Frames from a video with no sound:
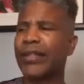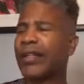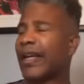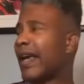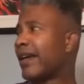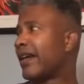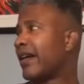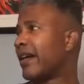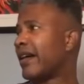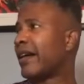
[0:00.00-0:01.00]

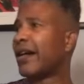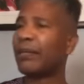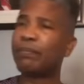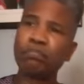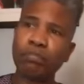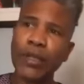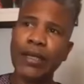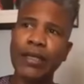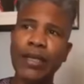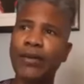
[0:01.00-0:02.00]
and
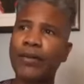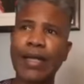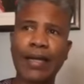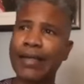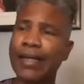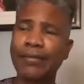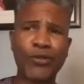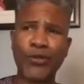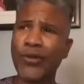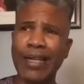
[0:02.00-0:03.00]
you know, that then
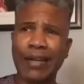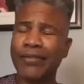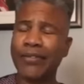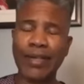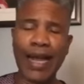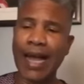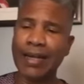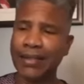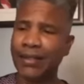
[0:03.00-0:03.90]
shortly after that,